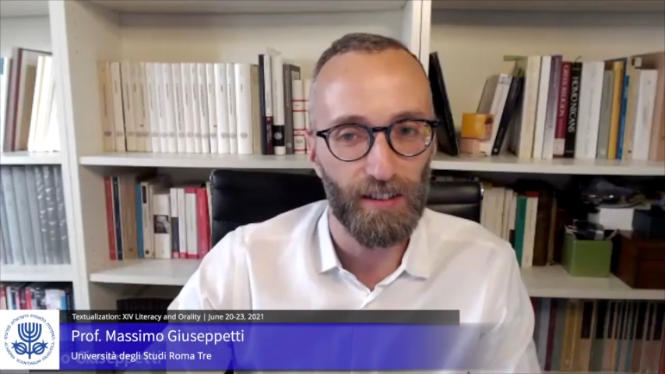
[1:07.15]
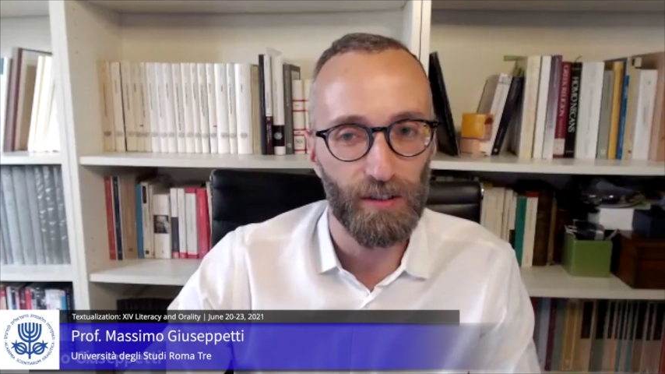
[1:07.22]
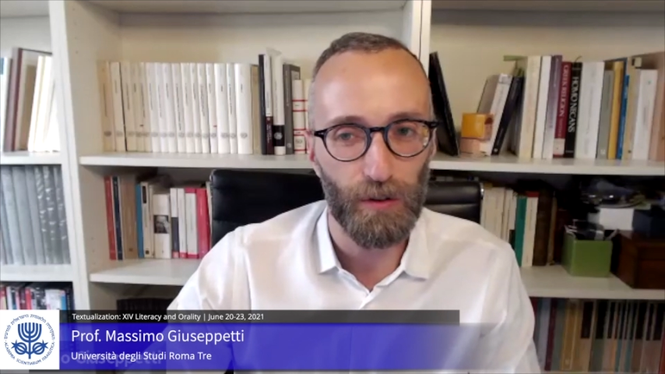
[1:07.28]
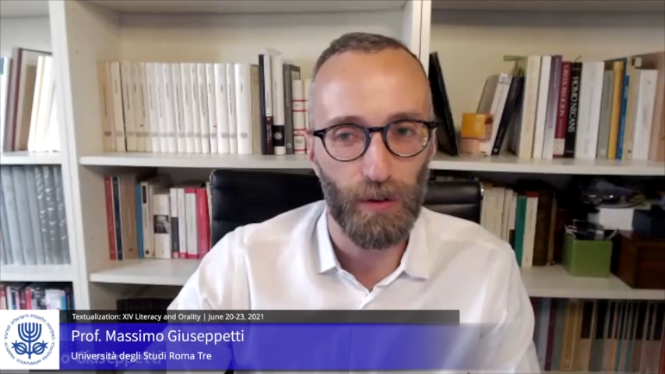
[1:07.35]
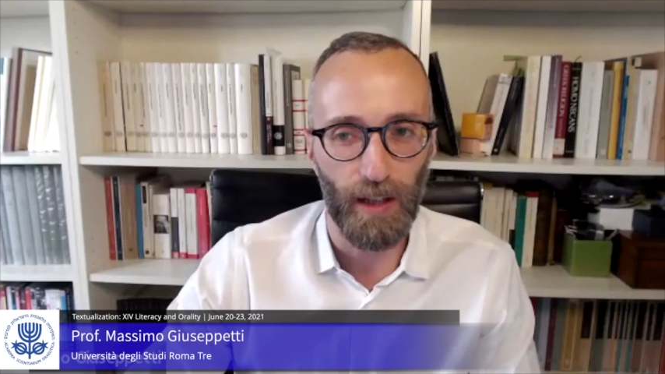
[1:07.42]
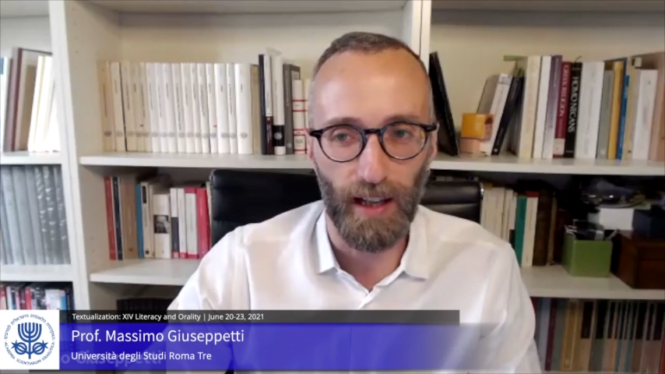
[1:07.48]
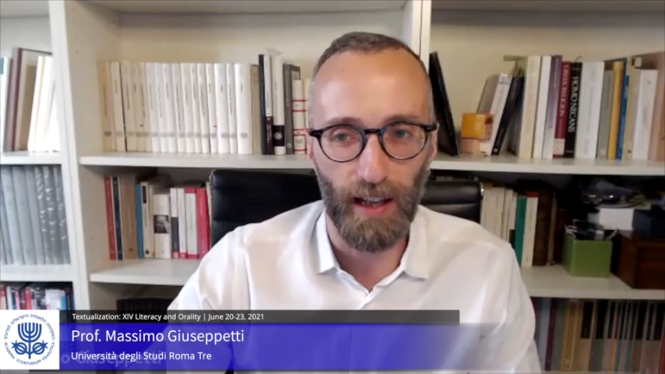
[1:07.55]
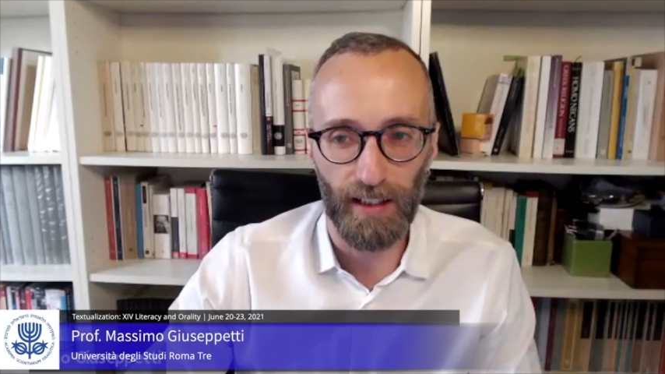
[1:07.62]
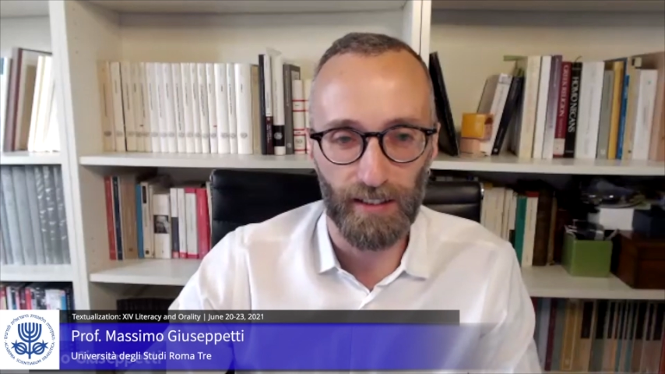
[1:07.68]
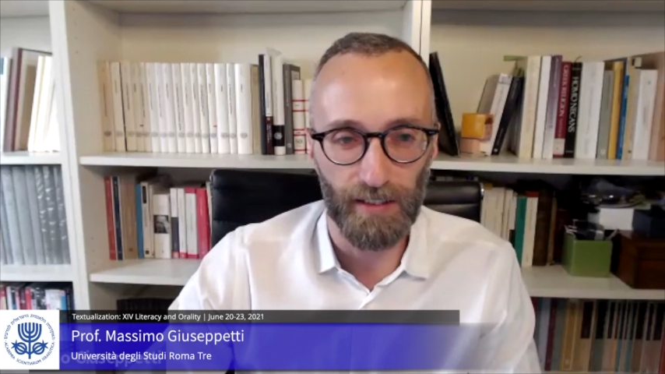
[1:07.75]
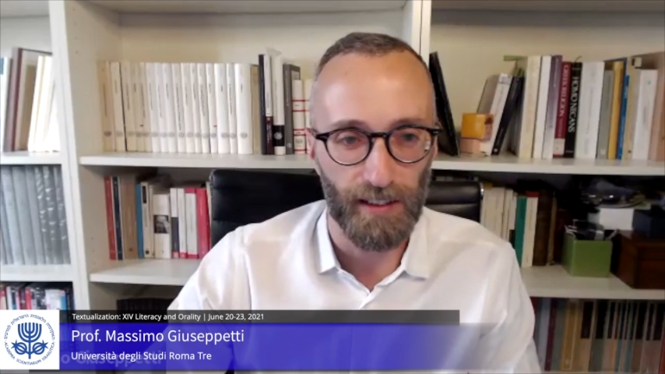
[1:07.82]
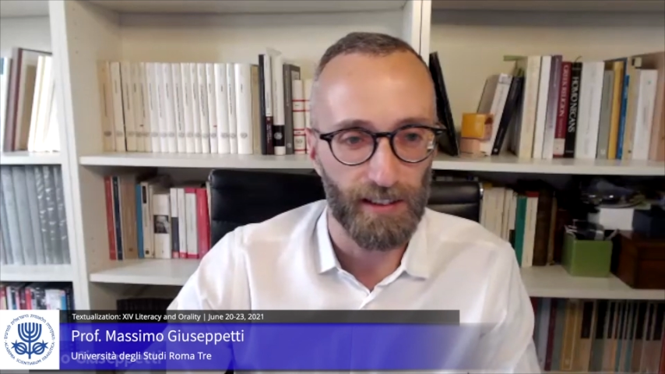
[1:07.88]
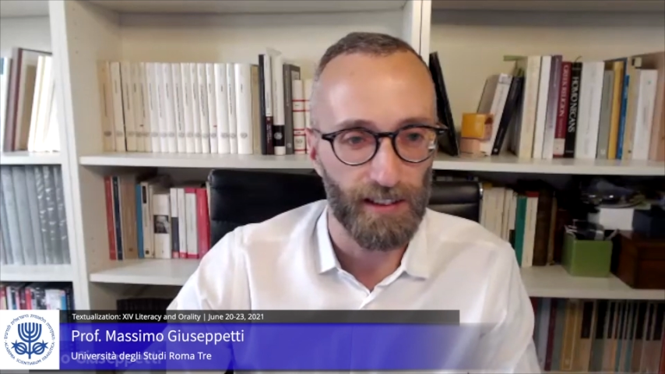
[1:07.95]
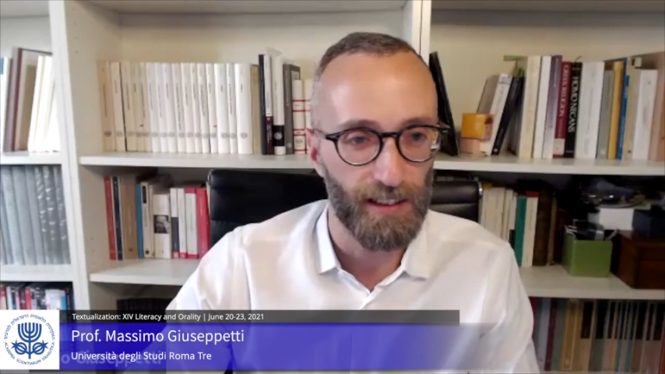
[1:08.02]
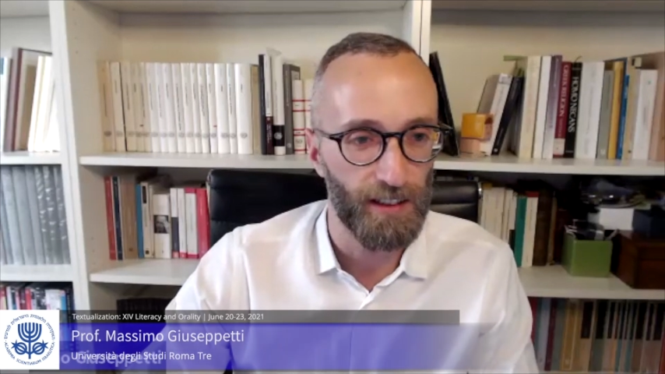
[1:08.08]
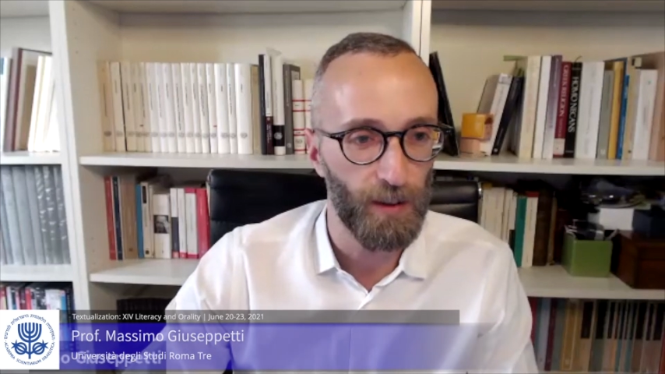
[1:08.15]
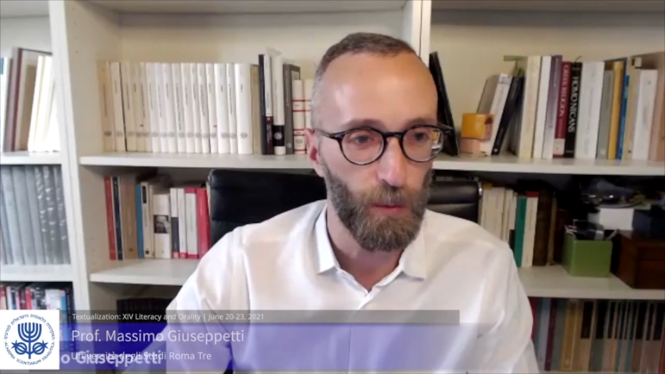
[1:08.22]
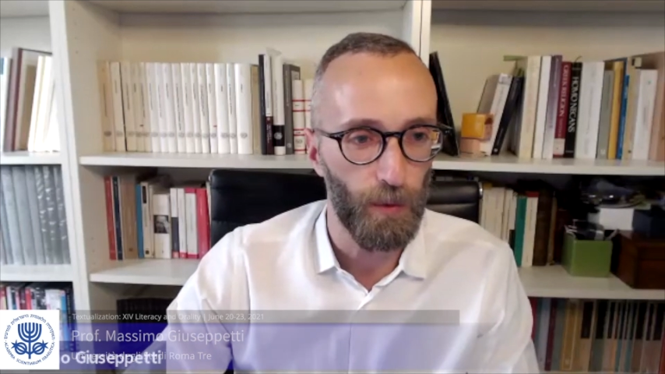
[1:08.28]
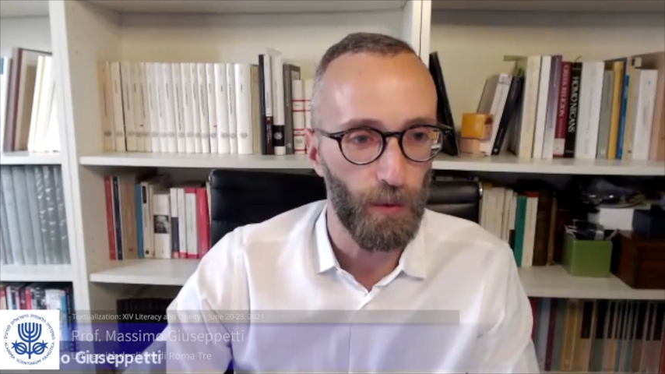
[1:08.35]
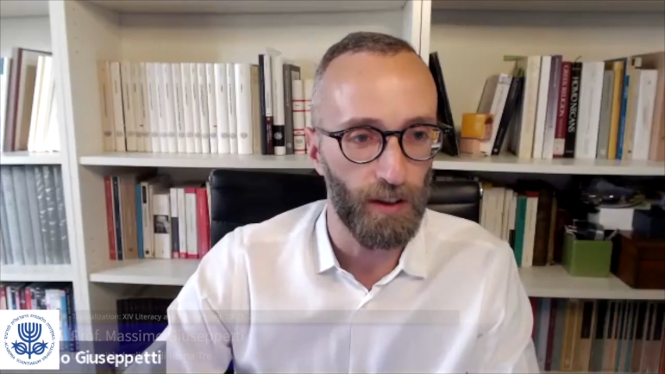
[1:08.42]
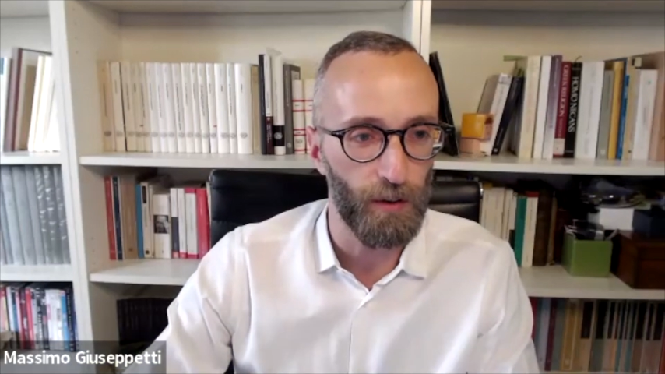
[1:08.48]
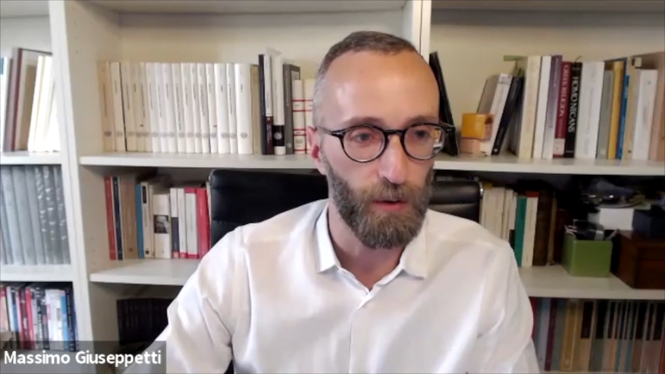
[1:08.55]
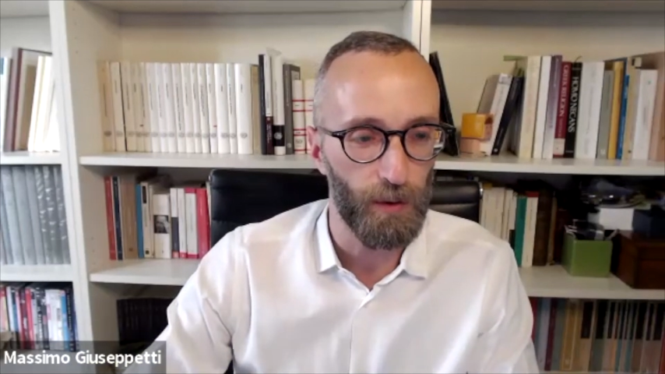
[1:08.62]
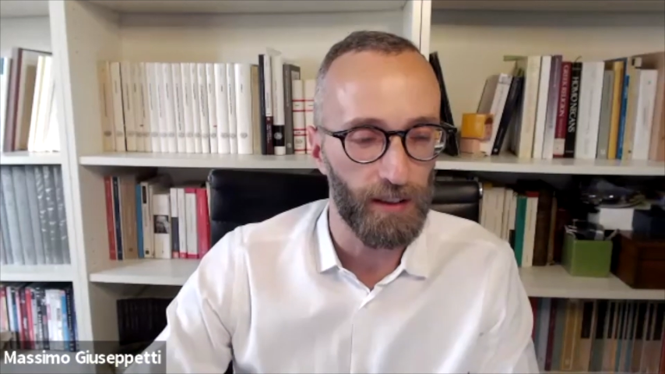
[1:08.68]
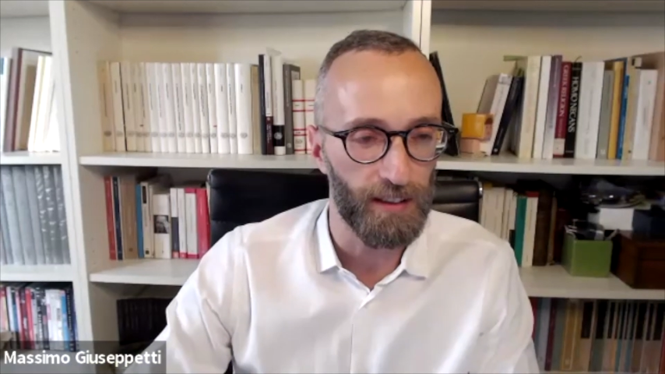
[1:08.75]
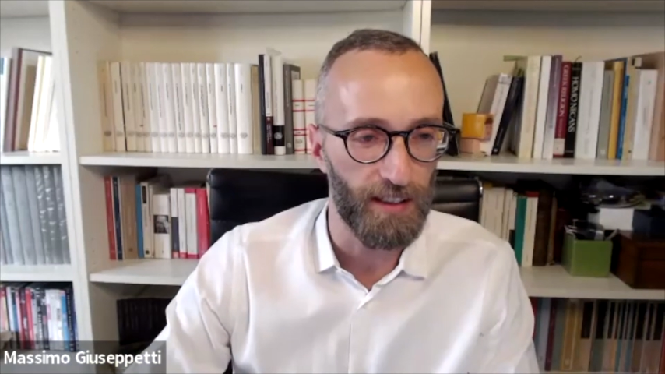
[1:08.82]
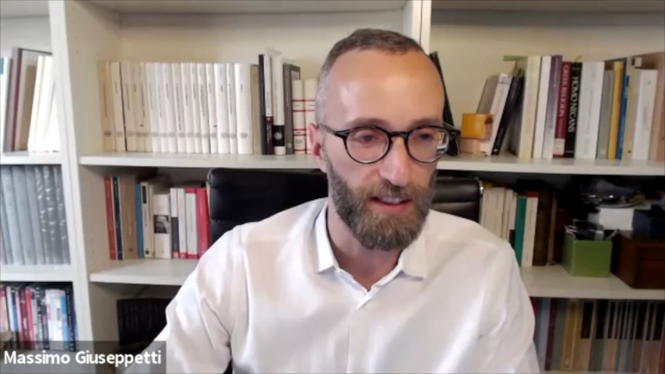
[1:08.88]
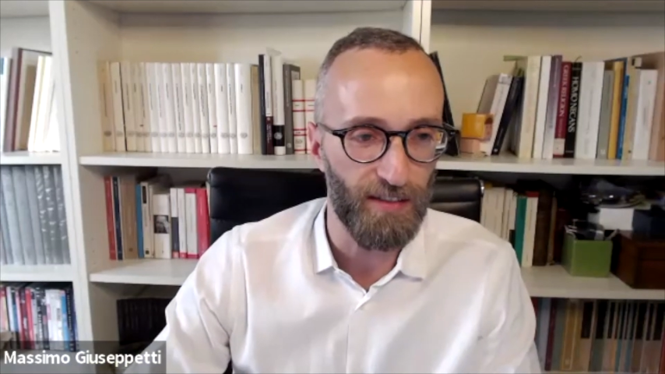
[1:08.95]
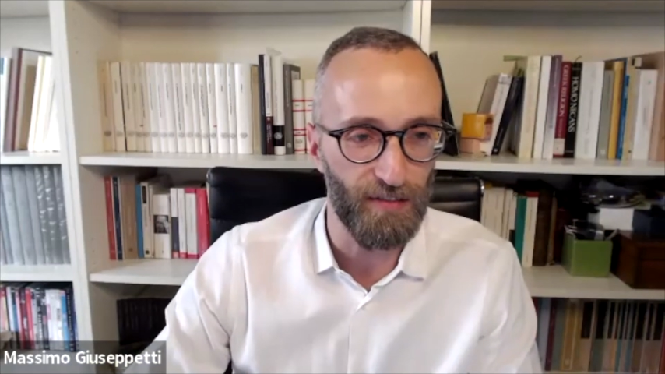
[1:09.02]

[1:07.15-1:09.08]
together with you in this